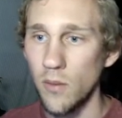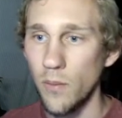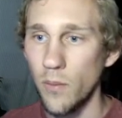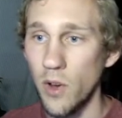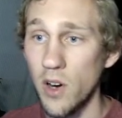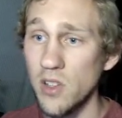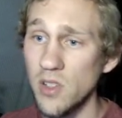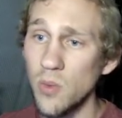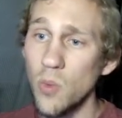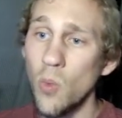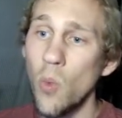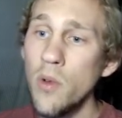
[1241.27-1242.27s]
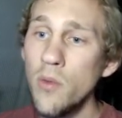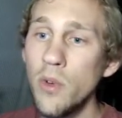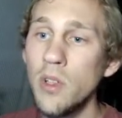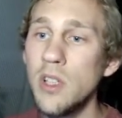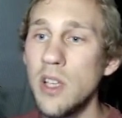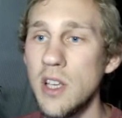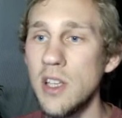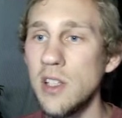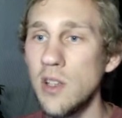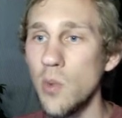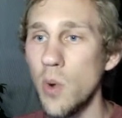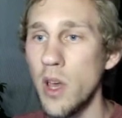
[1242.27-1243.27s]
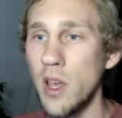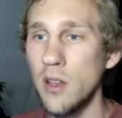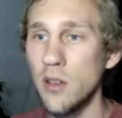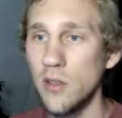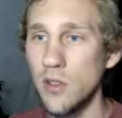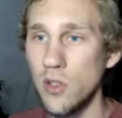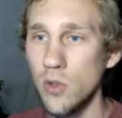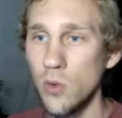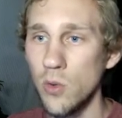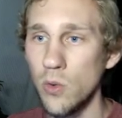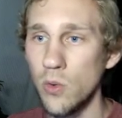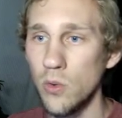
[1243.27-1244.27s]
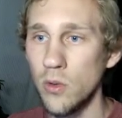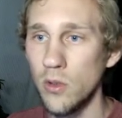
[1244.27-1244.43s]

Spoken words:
Alright, so one really easy way to